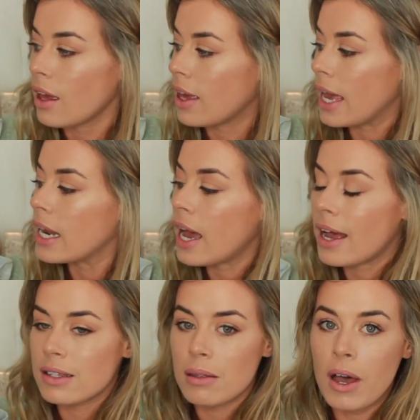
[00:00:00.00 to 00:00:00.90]
Again,
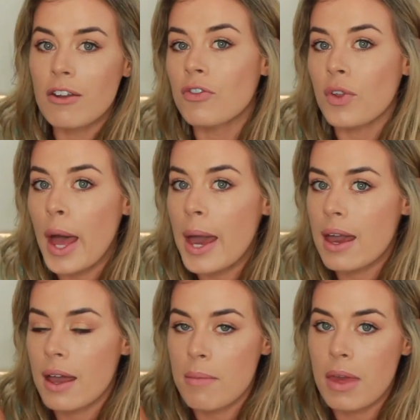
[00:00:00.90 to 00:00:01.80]
has the button
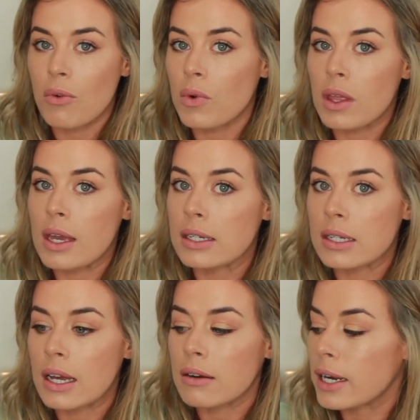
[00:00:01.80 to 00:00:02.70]
fly. I'm like really into
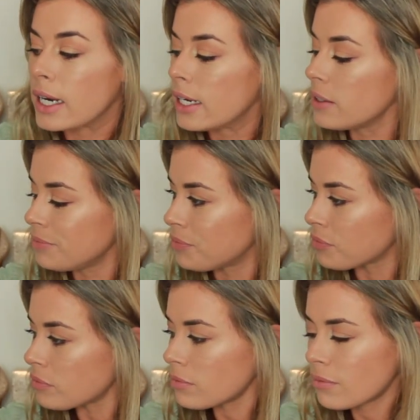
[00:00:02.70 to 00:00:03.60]
that right now.
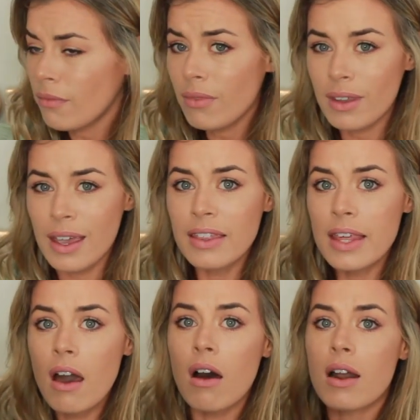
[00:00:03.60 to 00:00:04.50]
And
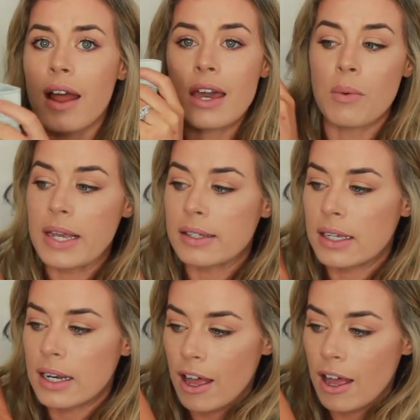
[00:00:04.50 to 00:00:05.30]
they are high-waisted.